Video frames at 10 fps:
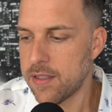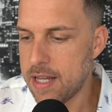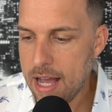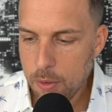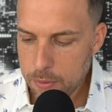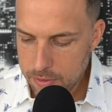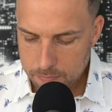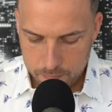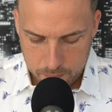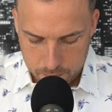Now,
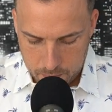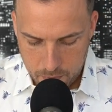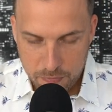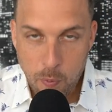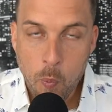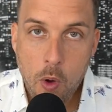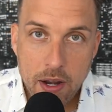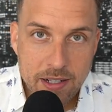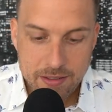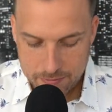for
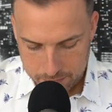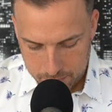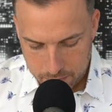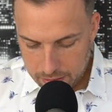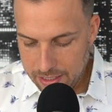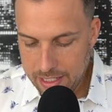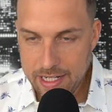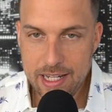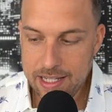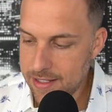one,
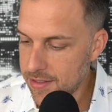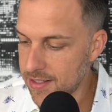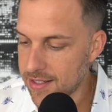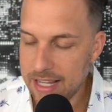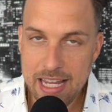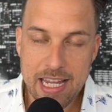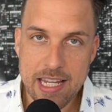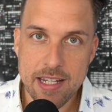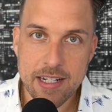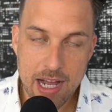it is
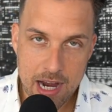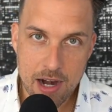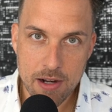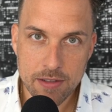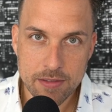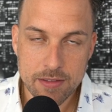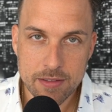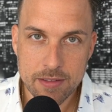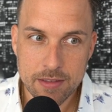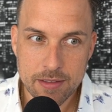a car
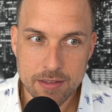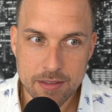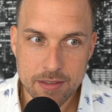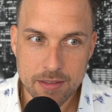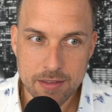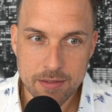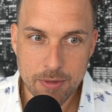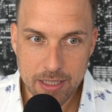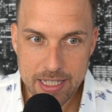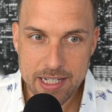
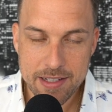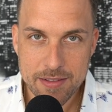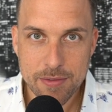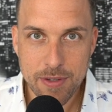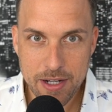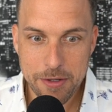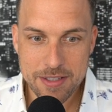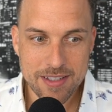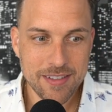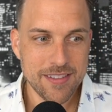related
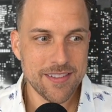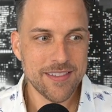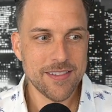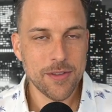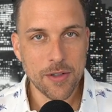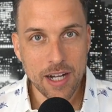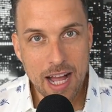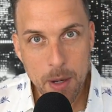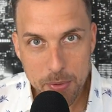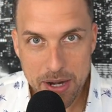fragrance or
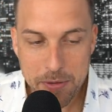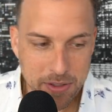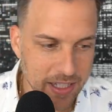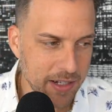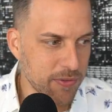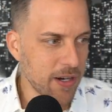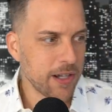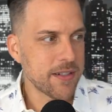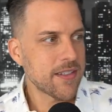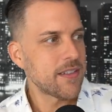car brand related
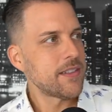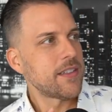fragrance.